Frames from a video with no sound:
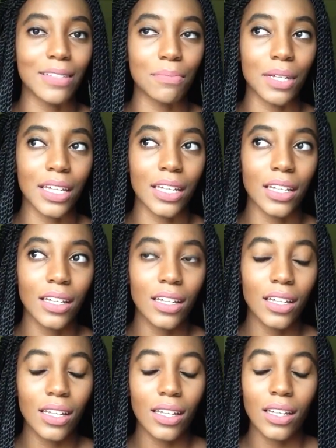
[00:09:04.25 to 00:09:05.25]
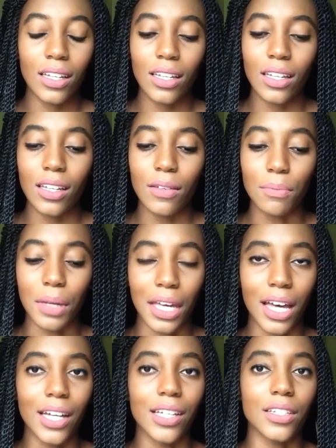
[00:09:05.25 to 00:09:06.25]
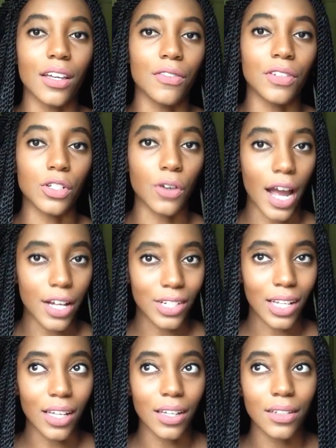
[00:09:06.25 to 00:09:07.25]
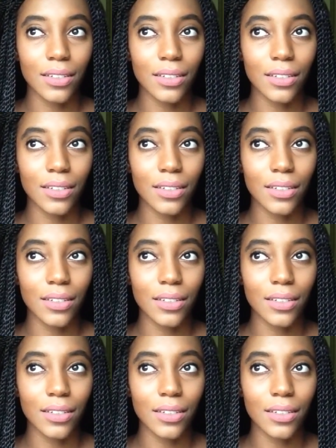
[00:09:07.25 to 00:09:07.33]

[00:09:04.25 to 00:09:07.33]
to be because of a tragedy